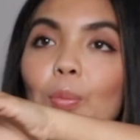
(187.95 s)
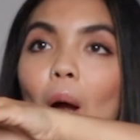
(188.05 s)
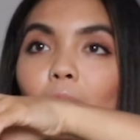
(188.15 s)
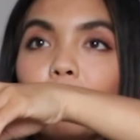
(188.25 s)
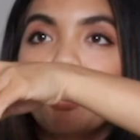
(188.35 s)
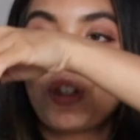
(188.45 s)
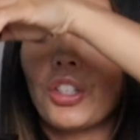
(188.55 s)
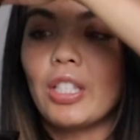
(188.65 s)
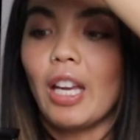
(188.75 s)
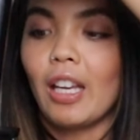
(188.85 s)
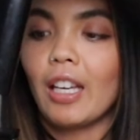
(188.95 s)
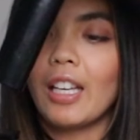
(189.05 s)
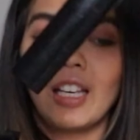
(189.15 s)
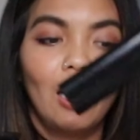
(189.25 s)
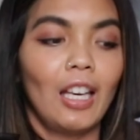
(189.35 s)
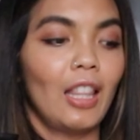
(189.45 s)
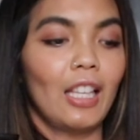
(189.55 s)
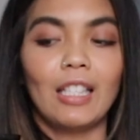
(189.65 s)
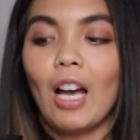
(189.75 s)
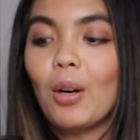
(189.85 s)
Probably should take
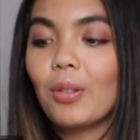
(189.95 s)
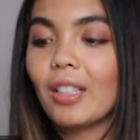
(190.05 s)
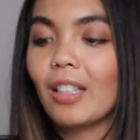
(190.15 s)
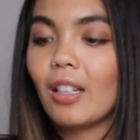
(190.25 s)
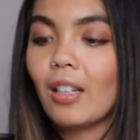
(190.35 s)
this out.